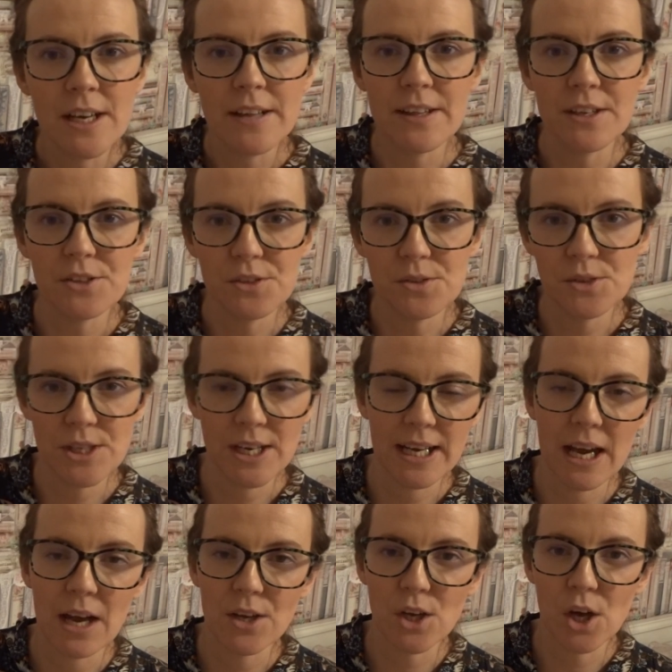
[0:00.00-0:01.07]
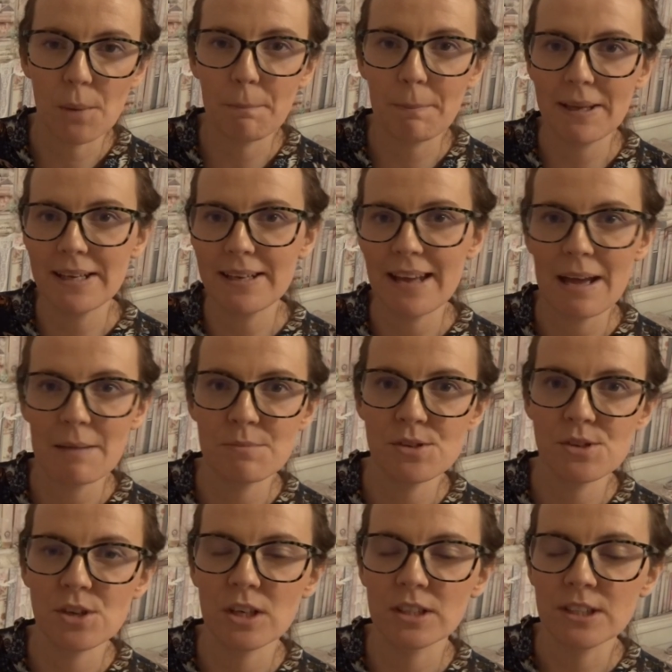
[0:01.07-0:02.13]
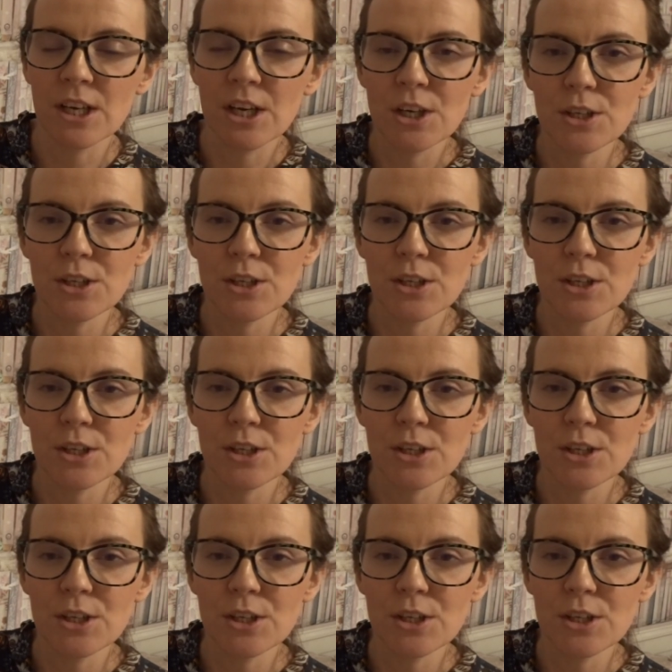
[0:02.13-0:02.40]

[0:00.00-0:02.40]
then do check out your B&M stores.